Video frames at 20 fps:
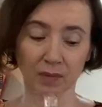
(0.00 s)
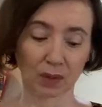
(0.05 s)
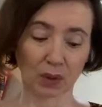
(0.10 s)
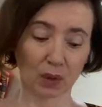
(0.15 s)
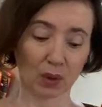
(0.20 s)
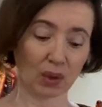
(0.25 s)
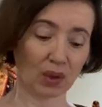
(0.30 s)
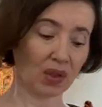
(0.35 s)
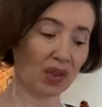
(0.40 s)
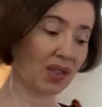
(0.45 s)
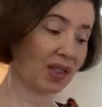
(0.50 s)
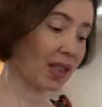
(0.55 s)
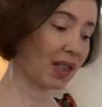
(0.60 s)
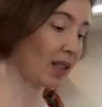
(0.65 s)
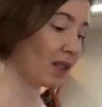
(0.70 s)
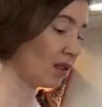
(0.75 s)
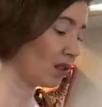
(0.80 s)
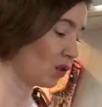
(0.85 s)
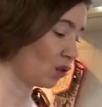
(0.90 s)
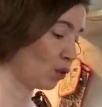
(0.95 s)
to the
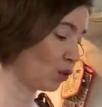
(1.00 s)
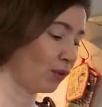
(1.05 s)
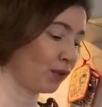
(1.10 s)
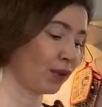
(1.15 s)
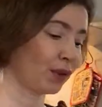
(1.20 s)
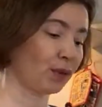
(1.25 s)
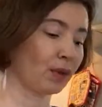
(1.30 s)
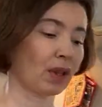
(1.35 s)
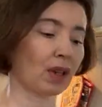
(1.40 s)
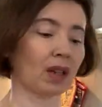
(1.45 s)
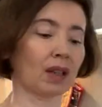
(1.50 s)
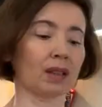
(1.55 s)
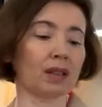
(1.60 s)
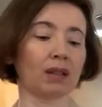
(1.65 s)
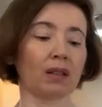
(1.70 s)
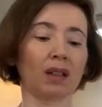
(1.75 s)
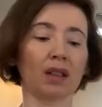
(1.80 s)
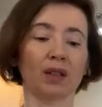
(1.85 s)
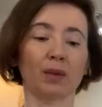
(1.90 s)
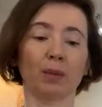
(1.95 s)
States to Fiva.
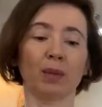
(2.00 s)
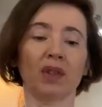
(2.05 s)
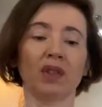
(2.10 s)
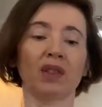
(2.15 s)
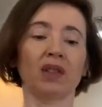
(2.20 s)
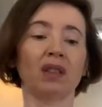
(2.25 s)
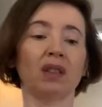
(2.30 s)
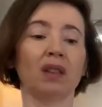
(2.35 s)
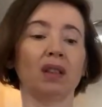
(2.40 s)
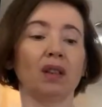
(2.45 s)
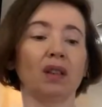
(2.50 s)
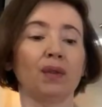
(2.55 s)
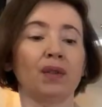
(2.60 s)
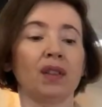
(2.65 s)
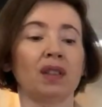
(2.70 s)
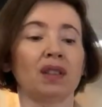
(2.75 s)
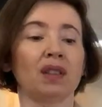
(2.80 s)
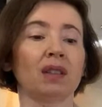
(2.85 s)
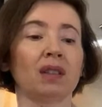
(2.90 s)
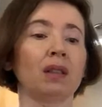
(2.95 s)
Attends, let me see if
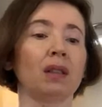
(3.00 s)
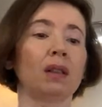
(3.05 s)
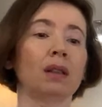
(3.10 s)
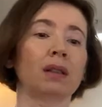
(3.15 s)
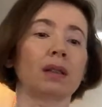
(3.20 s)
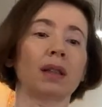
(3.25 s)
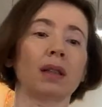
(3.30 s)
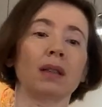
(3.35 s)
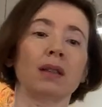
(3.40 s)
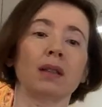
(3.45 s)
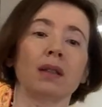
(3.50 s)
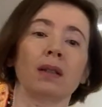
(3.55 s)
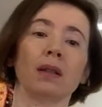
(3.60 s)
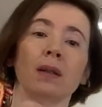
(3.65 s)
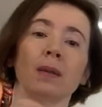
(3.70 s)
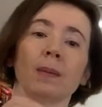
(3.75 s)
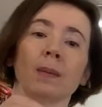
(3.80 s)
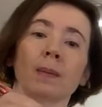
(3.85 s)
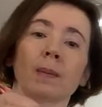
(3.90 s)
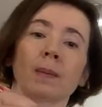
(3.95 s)
it's still tasty.
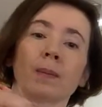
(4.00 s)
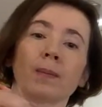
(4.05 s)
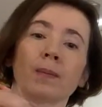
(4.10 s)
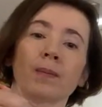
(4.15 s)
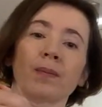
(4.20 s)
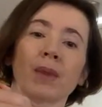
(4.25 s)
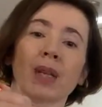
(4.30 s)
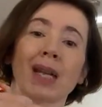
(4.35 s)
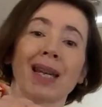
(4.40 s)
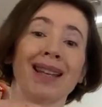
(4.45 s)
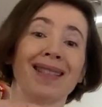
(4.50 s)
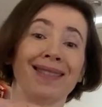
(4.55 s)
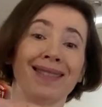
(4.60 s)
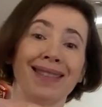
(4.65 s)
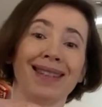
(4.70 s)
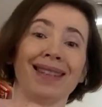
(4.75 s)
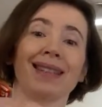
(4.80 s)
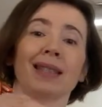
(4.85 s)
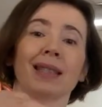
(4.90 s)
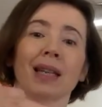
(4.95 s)

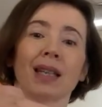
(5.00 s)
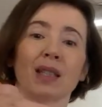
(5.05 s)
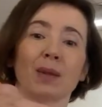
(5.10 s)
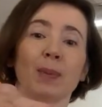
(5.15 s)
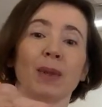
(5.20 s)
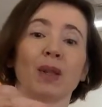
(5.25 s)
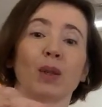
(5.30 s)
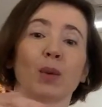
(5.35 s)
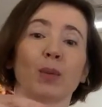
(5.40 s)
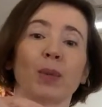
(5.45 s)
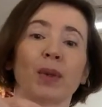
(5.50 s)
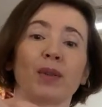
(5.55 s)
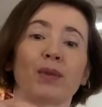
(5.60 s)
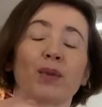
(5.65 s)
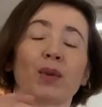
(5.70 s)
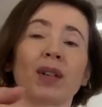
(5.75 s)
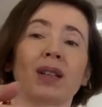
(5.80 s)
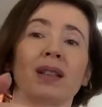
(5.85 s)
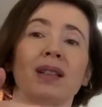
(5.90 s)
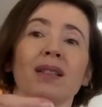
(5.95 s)
This has been open
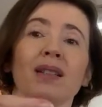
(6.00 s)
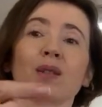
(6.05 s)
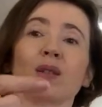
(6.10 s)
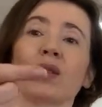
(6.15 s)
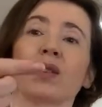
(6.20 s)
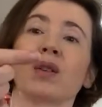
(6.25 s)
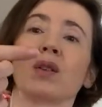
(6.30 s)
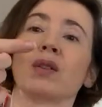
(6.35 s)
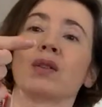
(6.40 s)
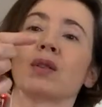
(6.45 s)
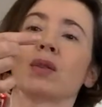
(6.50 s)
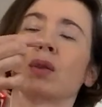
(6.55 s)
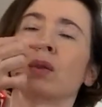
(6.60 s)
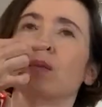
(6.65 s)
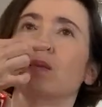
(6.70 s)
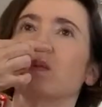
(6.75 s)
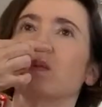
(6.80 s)
for at least a year or so.